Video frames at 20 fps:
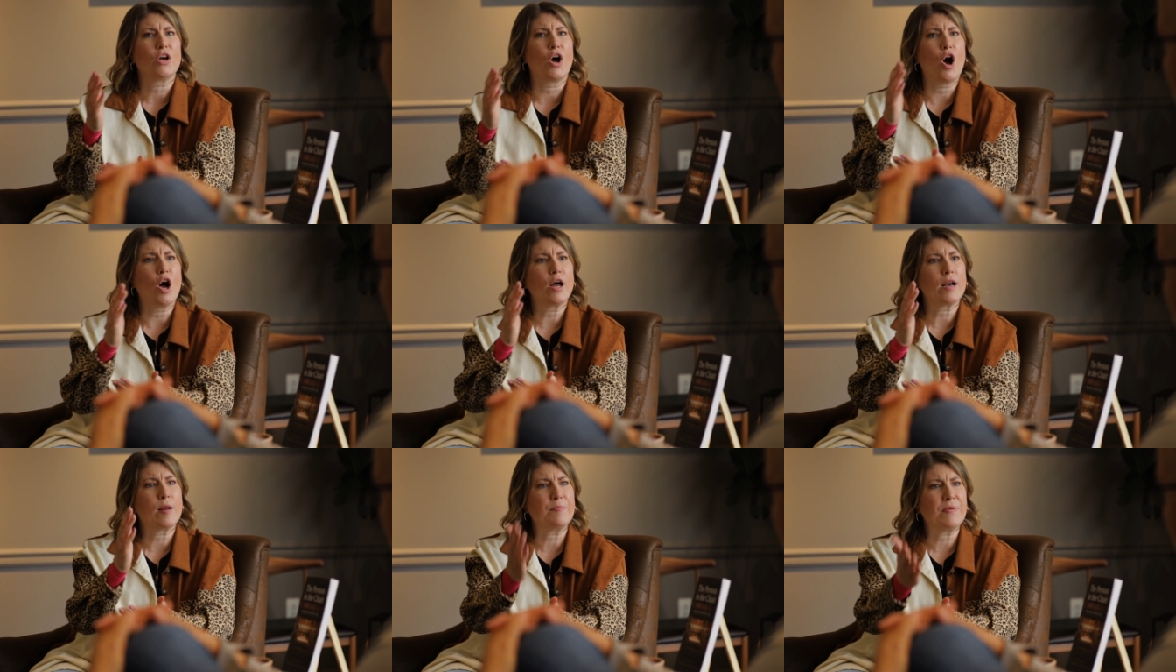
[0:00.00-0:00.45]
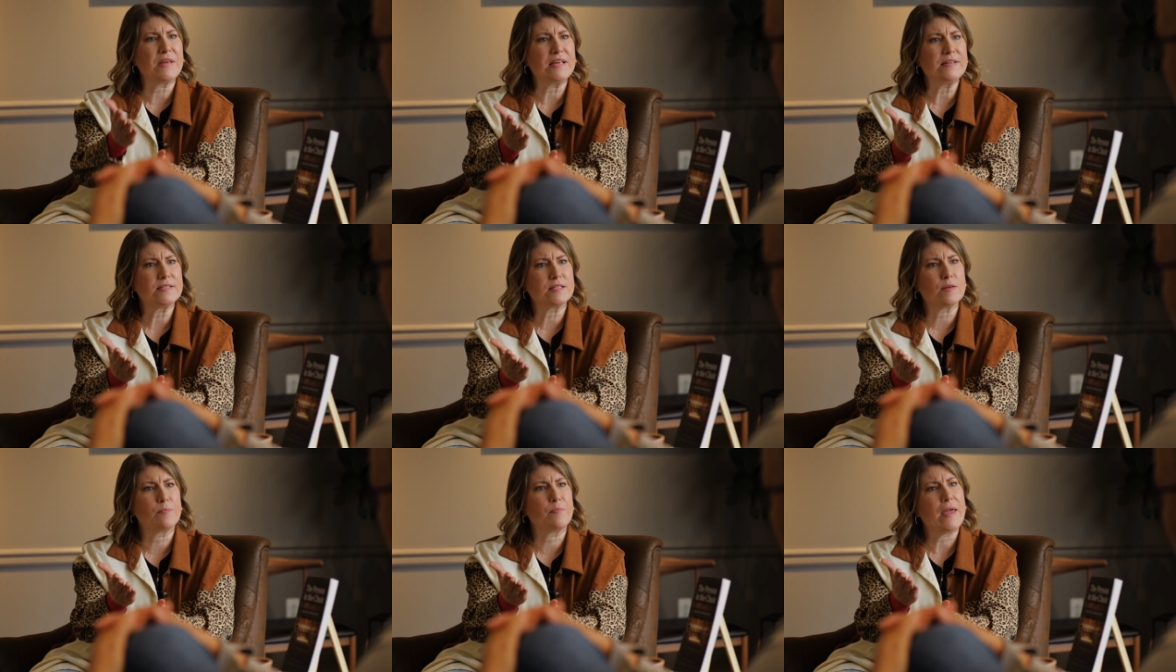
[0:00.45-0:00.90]
on a
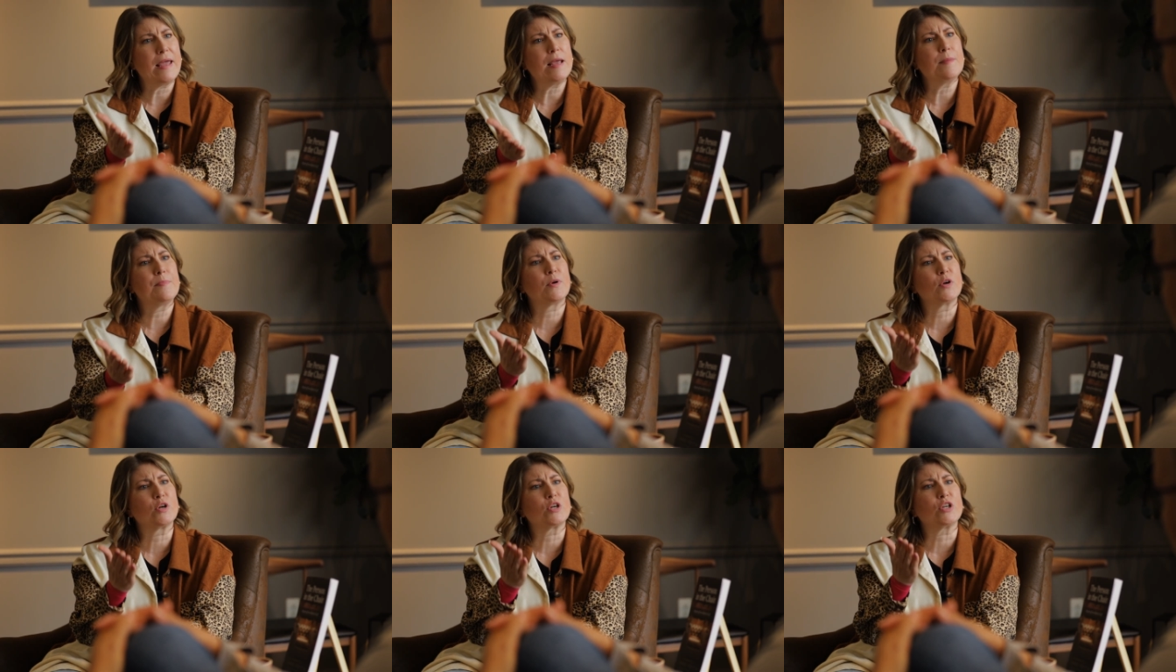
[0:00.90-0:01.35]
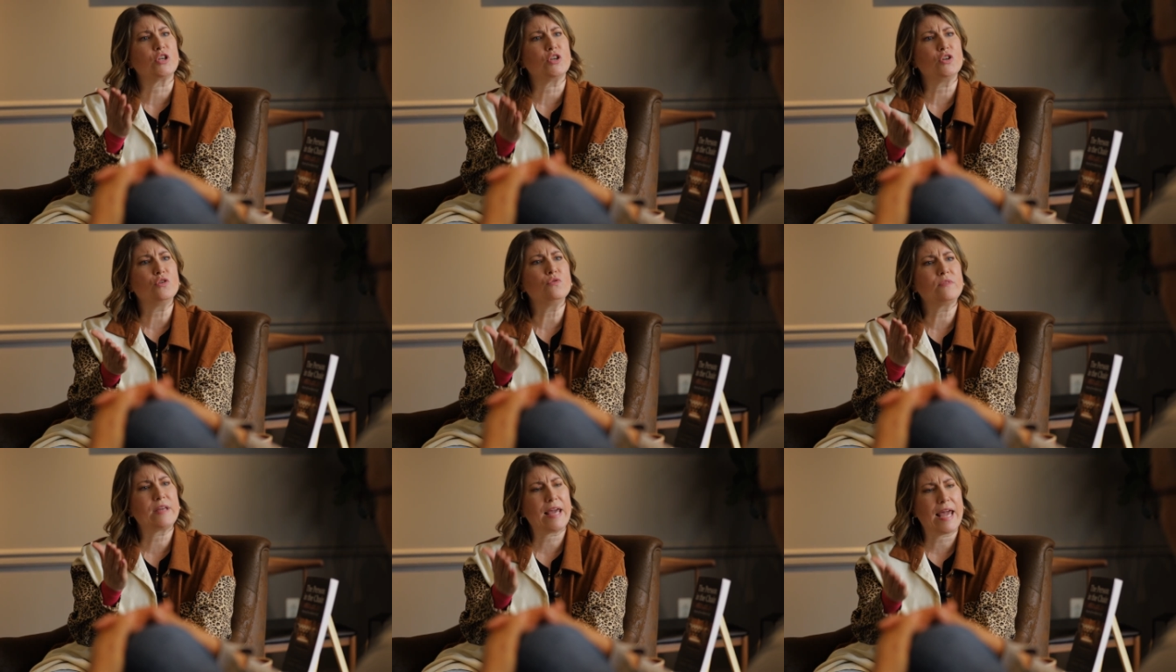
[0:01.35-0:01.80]
piece of paper,
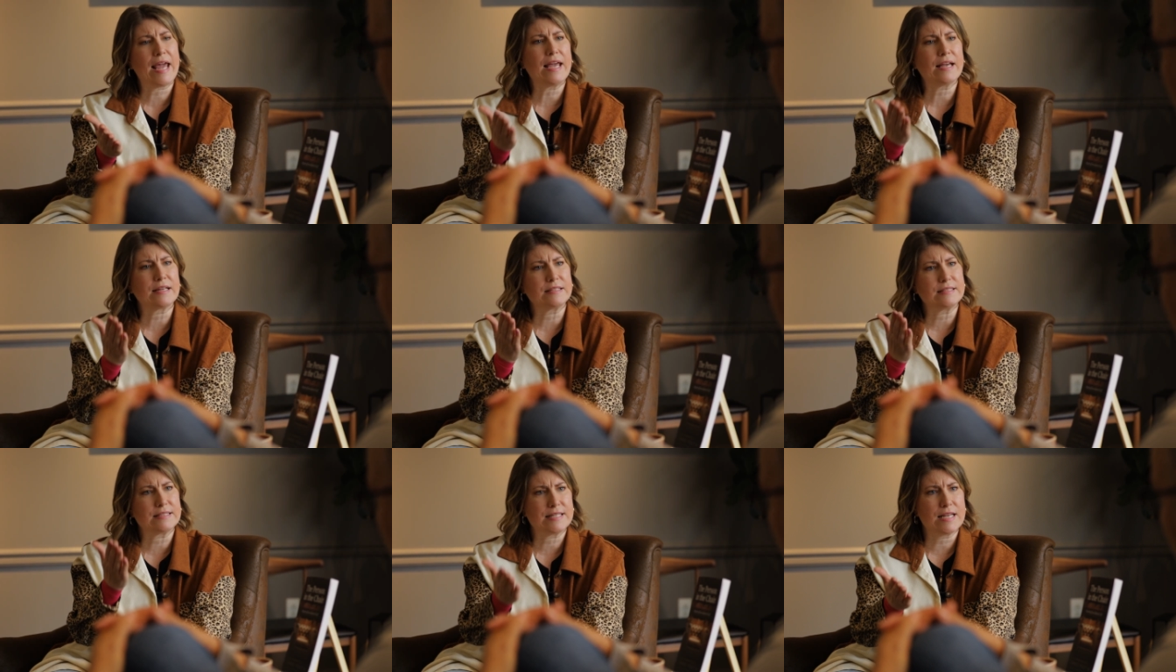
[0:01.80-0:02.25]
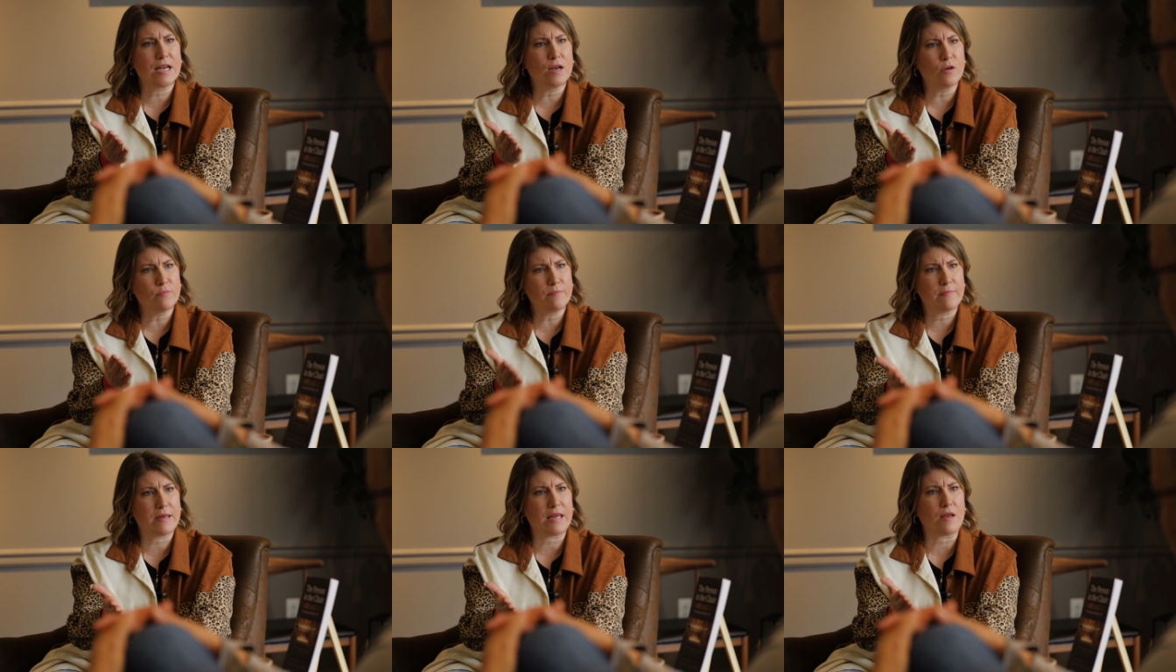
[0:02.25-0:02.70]
you can't
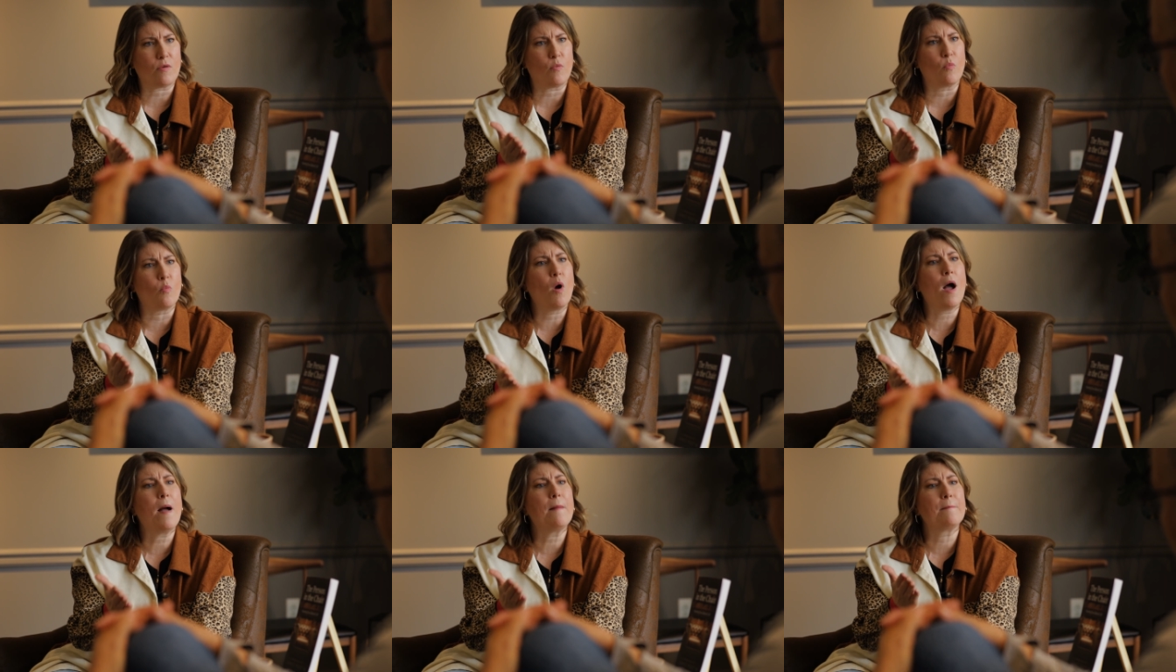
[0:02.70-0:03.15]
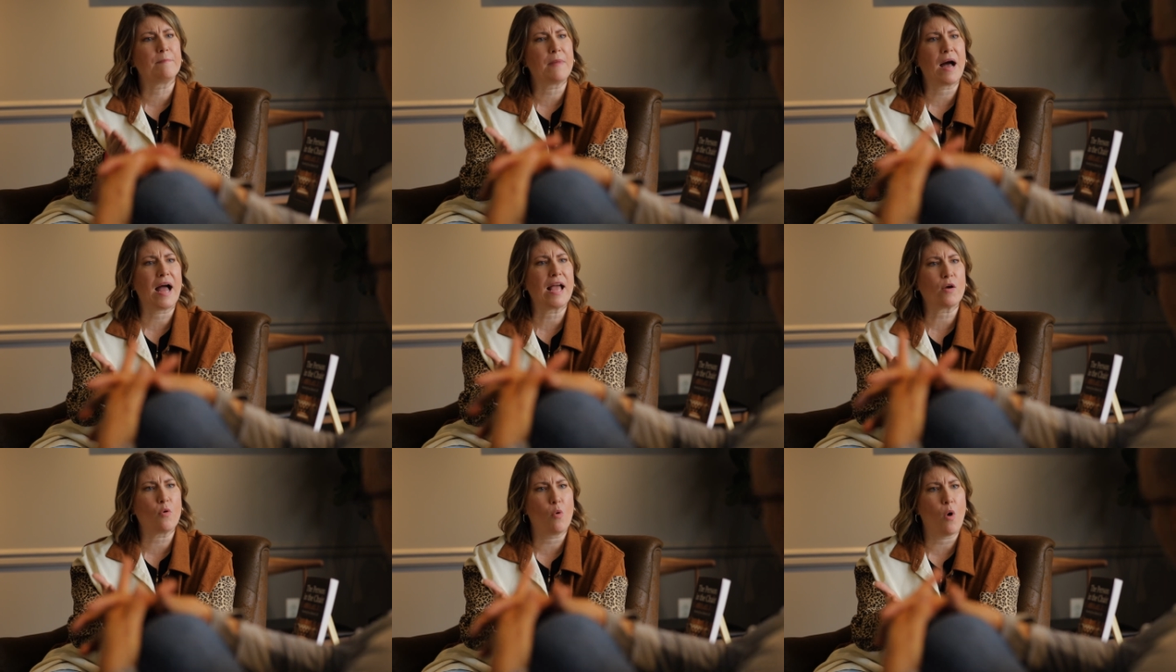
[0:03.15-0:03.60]
tell me what
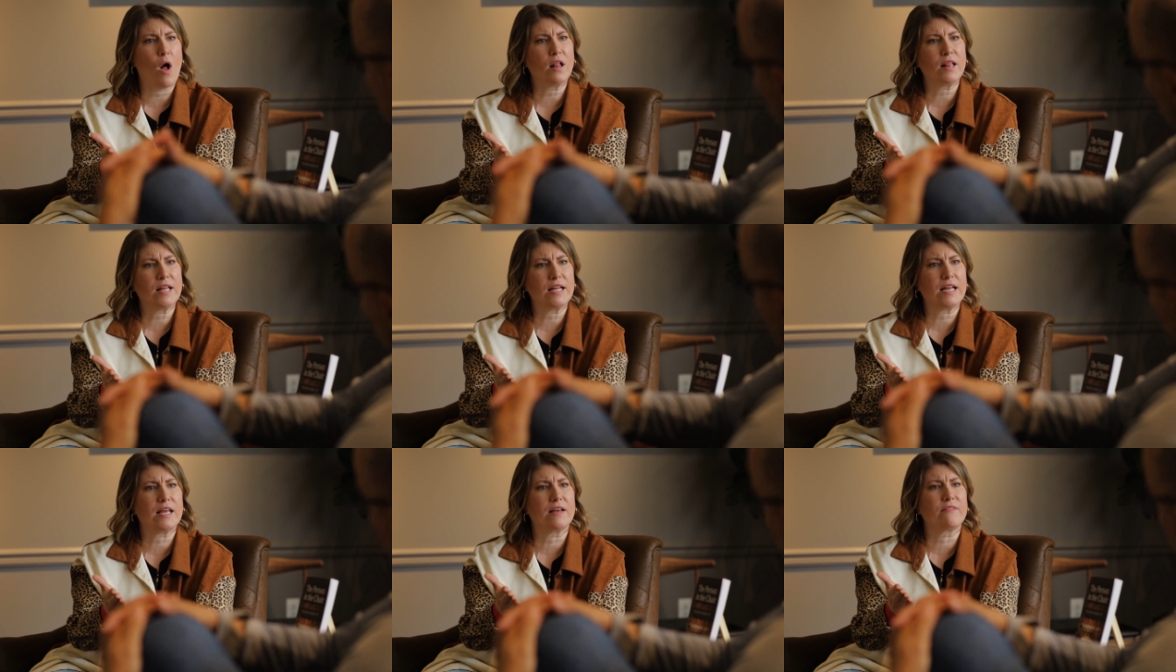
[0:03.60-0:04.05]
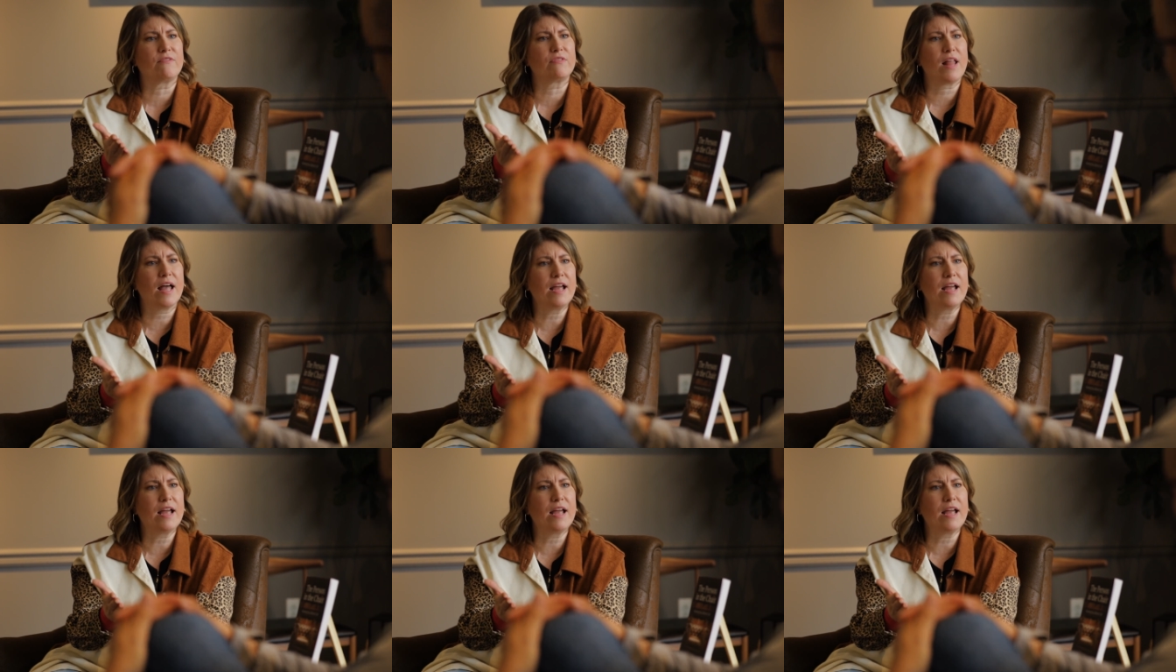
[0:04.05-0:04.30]
my quality of